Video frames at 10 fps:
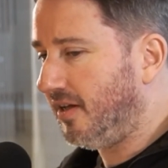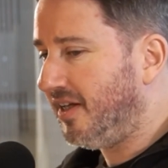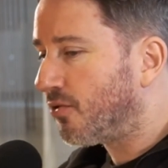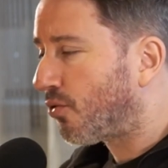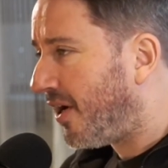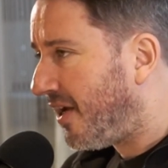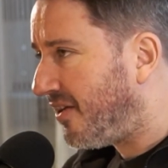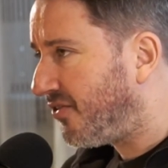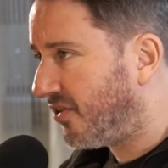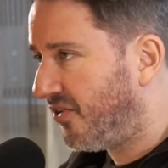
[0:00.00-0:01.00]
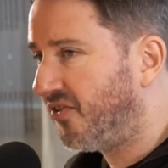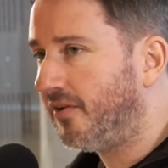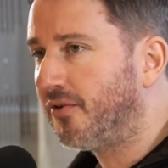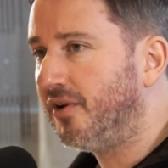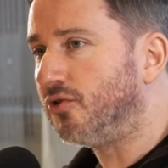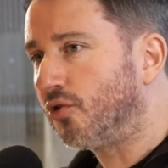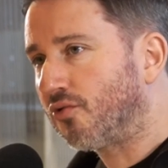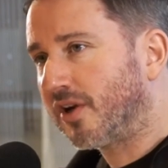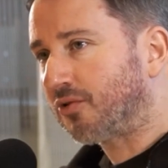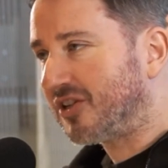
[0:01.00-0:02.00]
erase essentially the
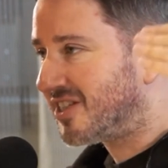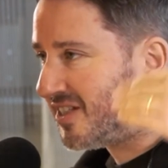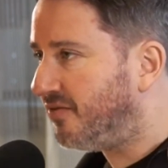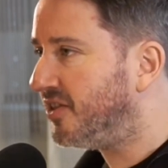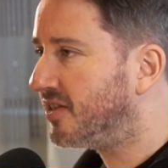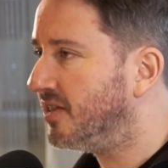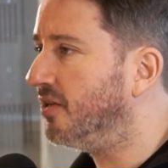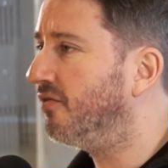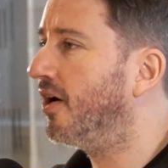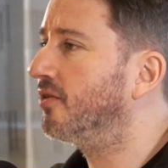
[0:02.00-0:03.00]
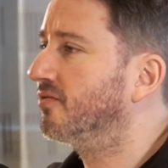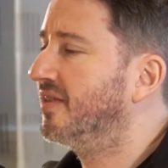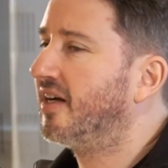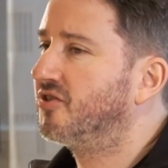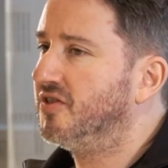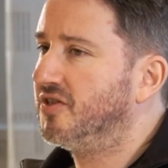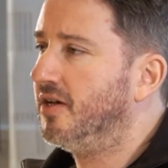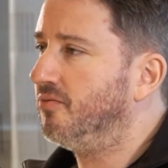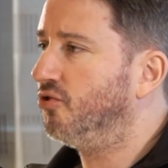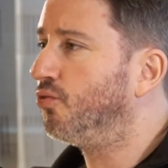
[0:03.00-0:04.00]
regressivity of our tax systems.